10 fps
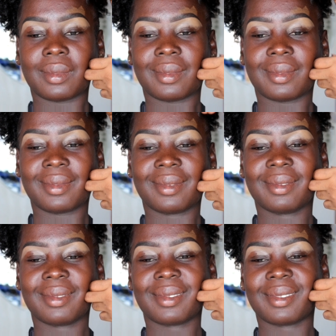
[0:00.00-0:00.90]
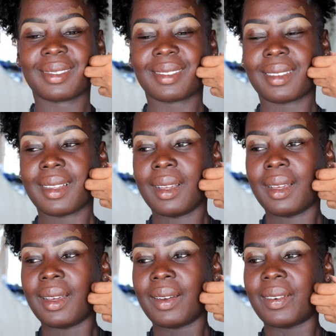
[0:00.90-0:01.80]

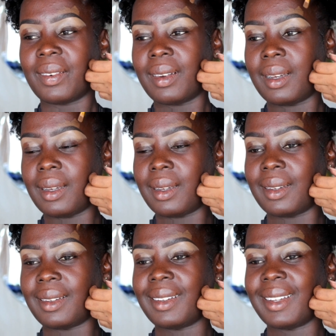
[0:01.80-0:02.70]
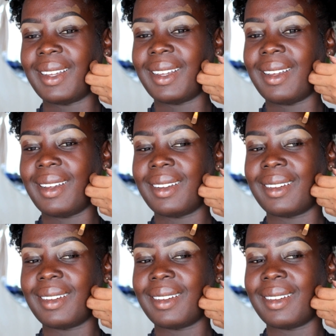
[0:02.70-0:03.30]
No one is speaking in this clip.